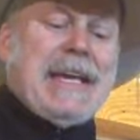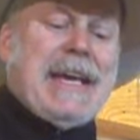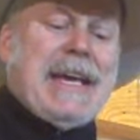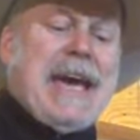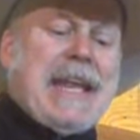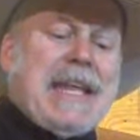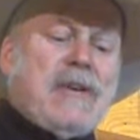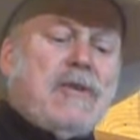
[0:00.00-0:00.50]

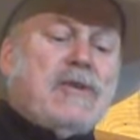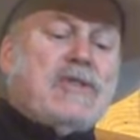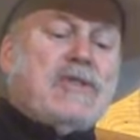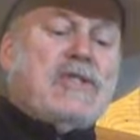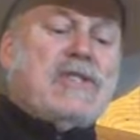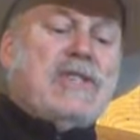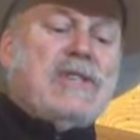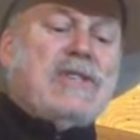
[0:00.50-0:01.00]
you got to use
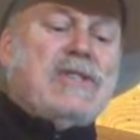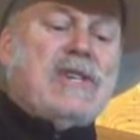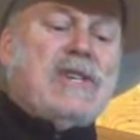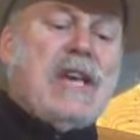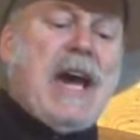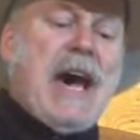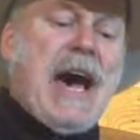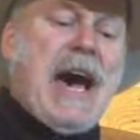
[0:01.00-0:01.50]

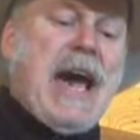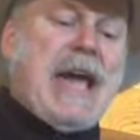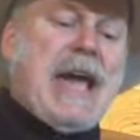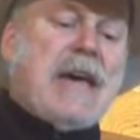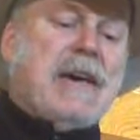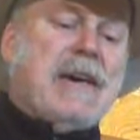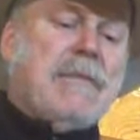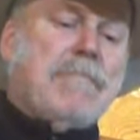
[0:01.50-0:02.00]

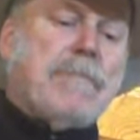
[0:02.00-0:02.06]
CCI